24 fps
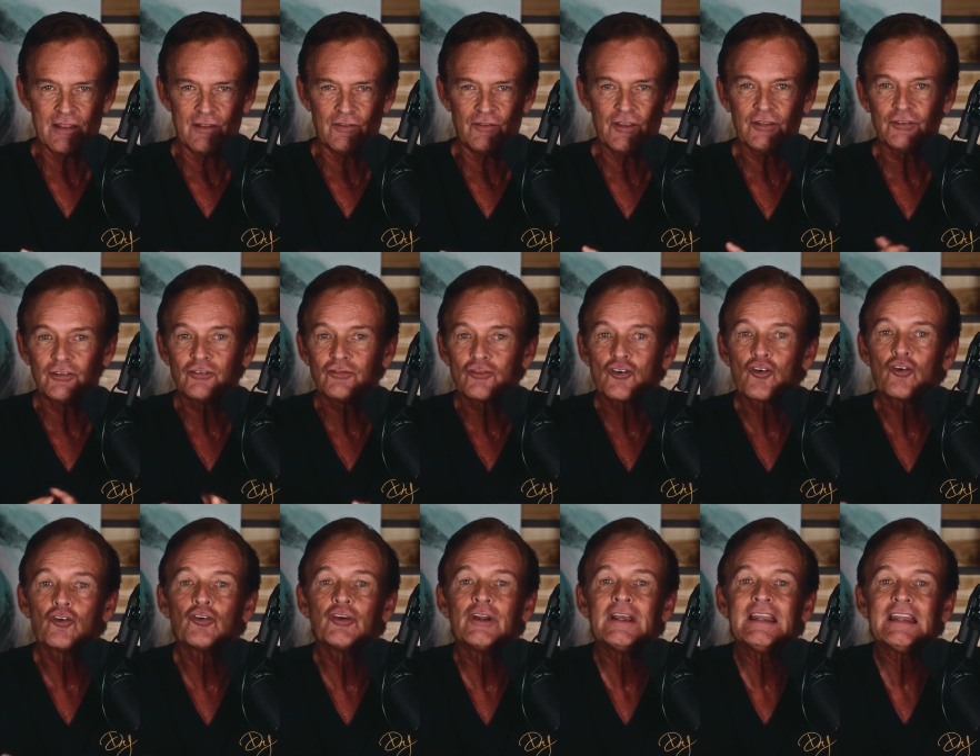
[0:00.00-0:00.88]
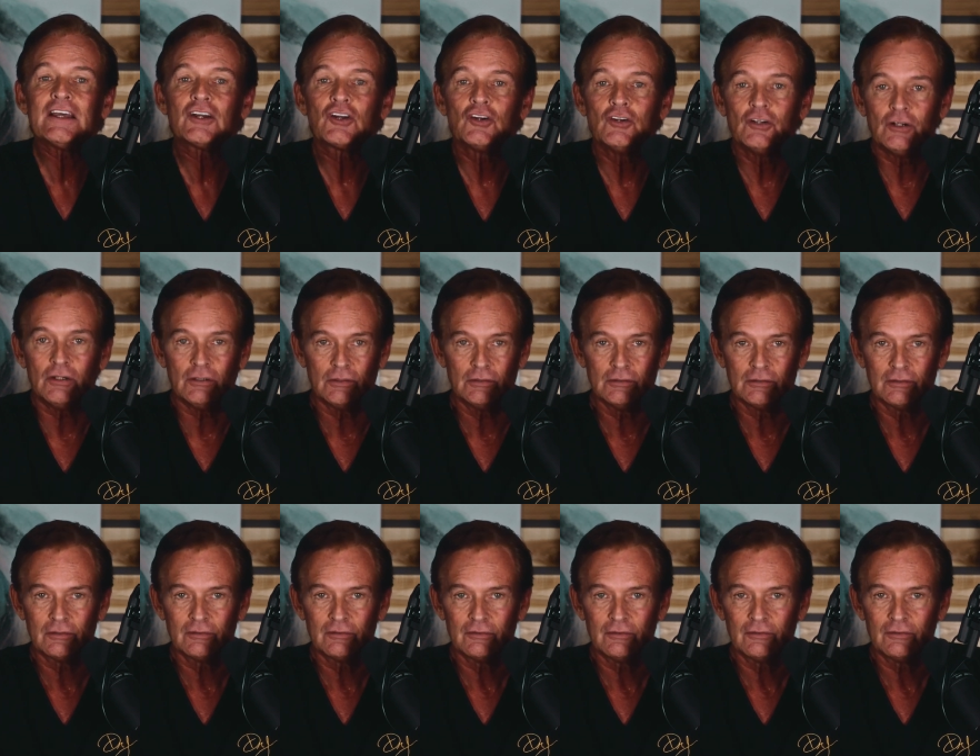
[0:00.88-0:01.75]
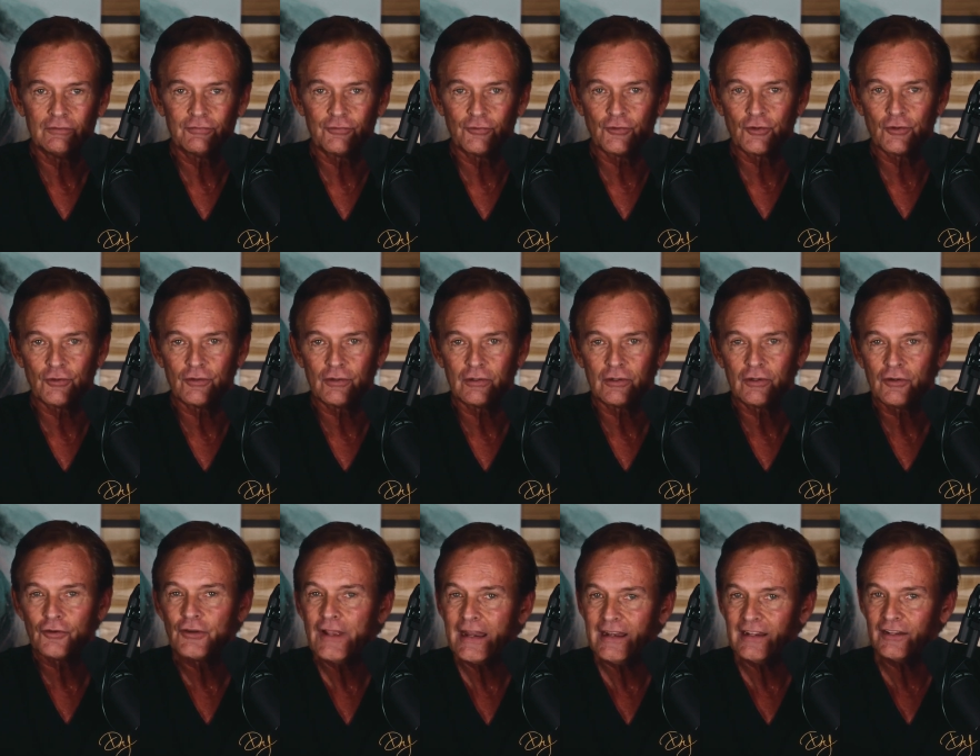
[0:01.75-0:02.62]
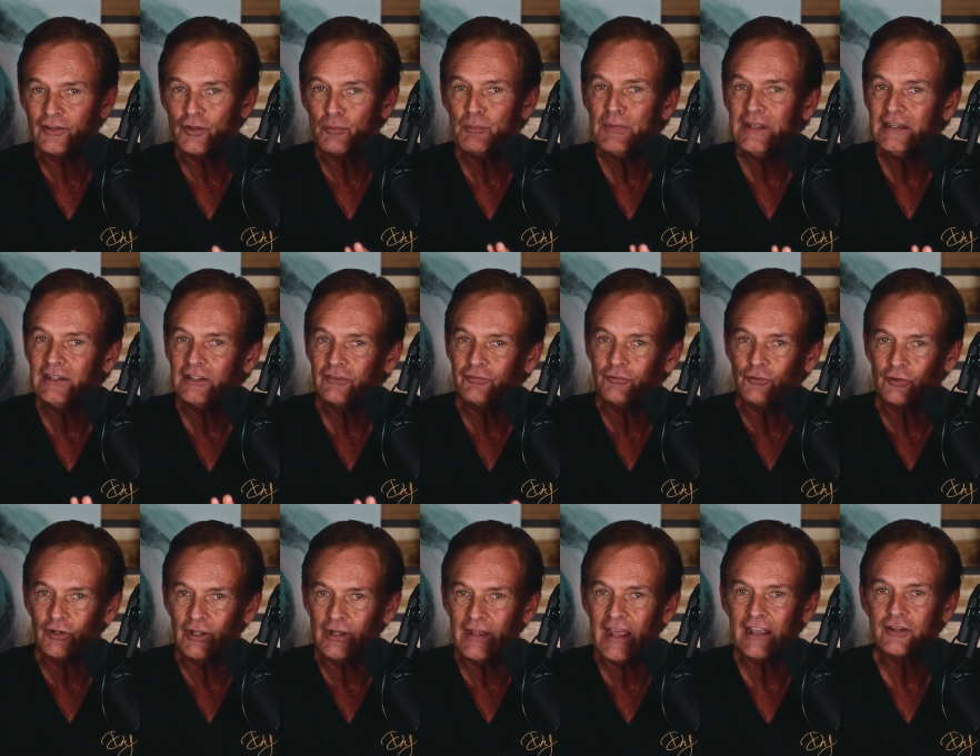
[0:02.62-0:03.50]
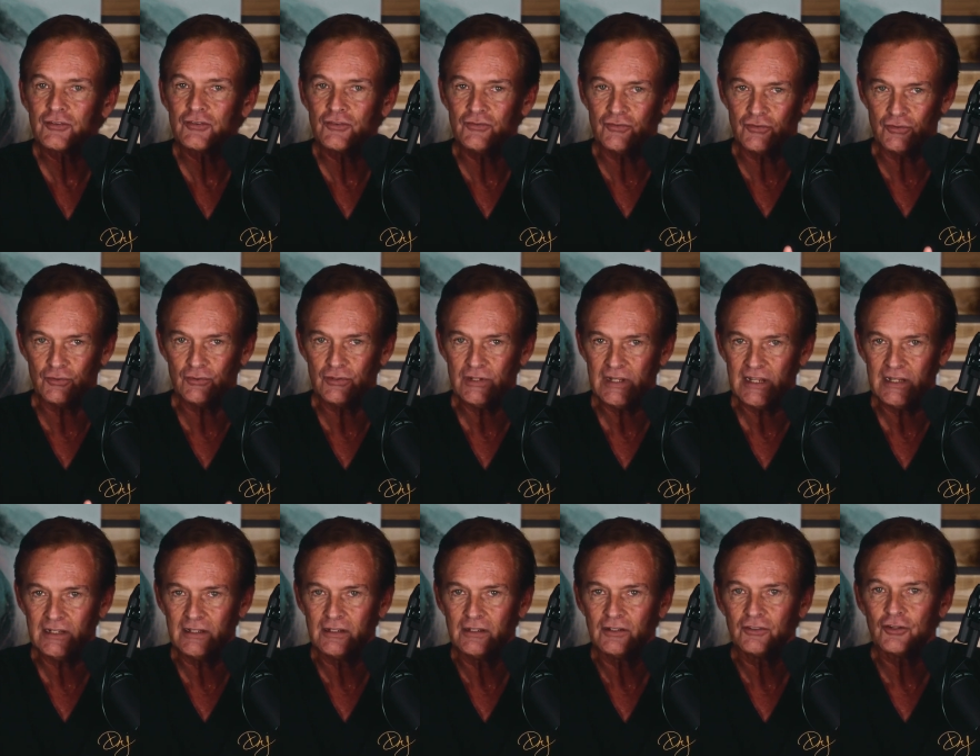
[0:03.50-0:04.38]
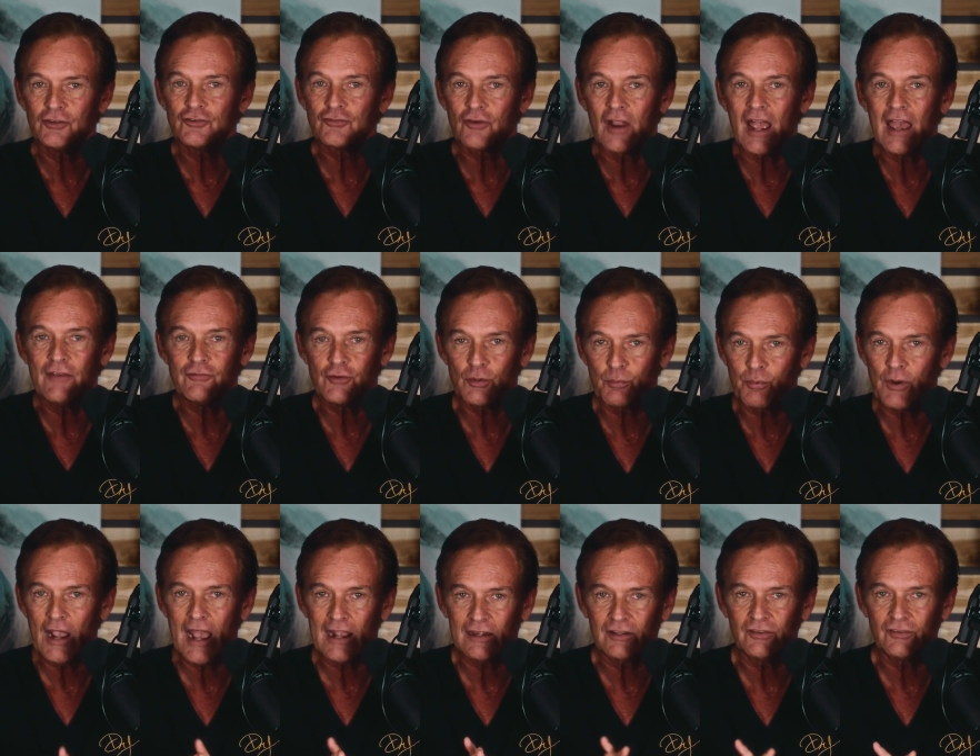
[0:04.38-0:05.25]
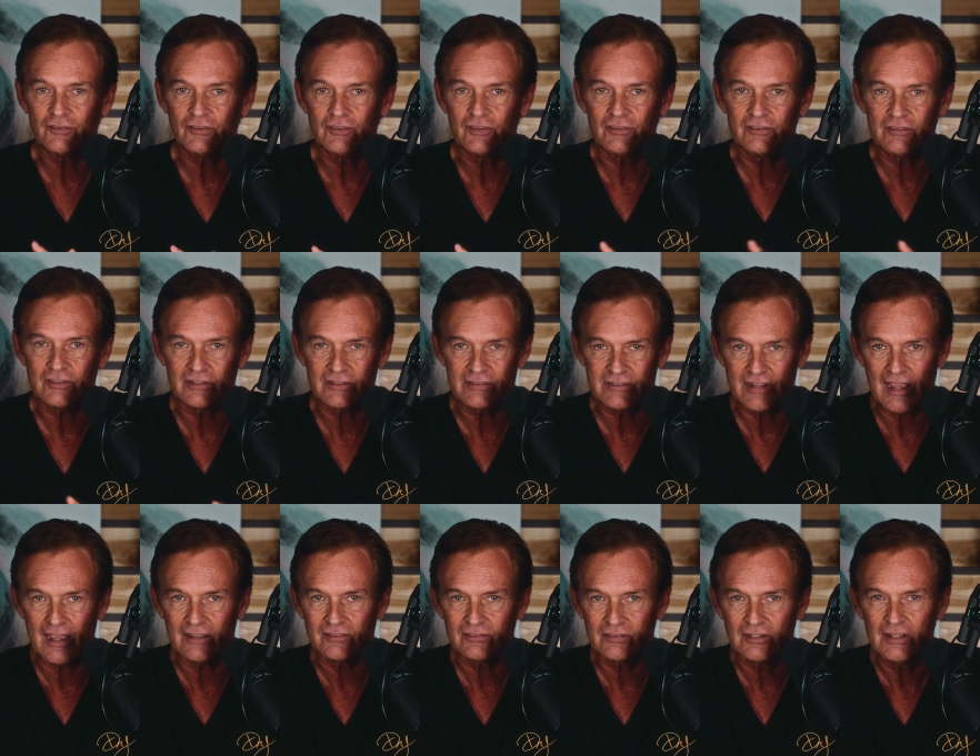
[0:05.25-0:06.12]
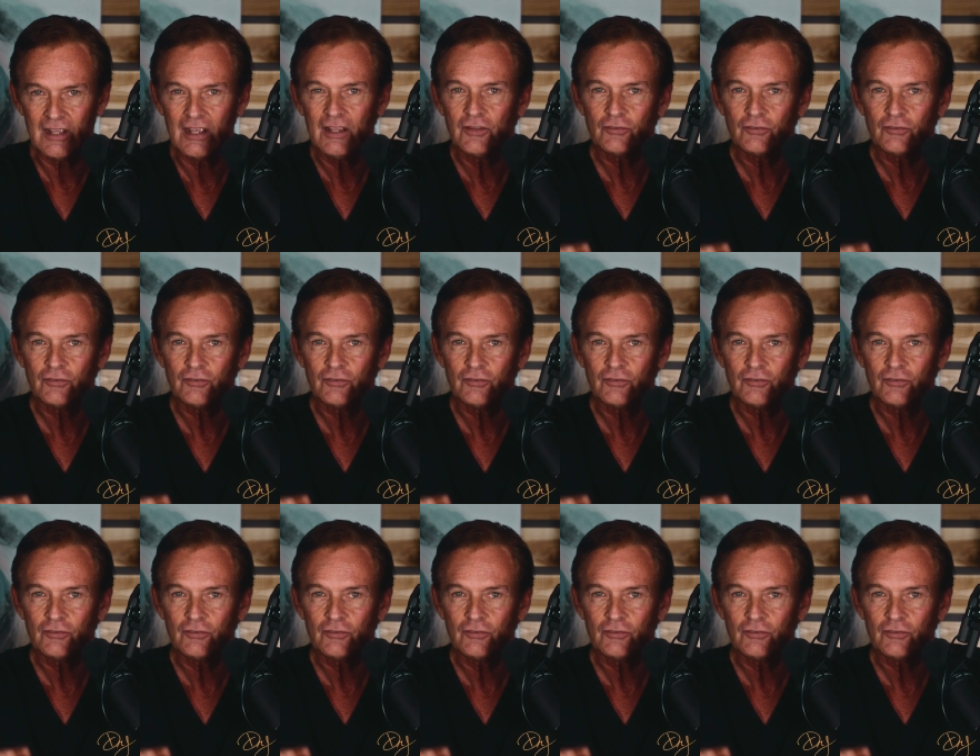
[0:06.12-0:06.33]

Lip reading: This is critical for creating the meaningful connections you need to drive your practice's success.